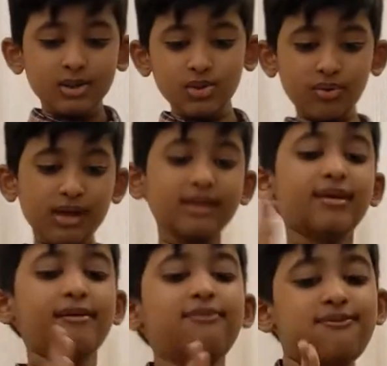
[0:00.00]
so you
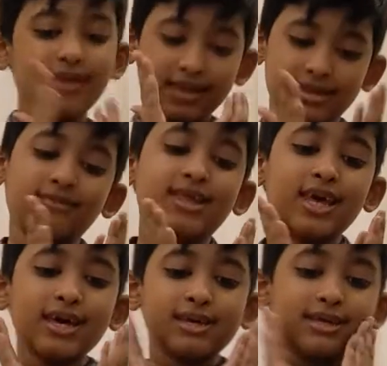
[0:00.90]
can definitively
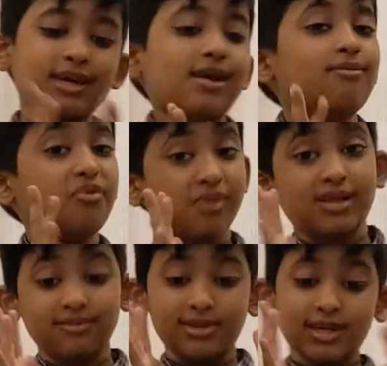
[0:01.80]
say that
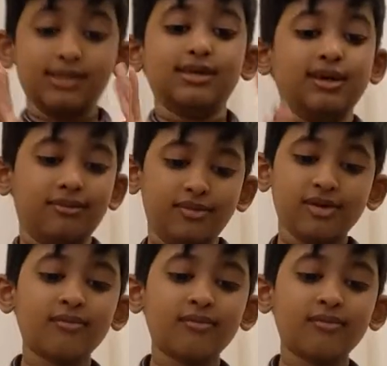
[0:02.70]
momentum is conserved.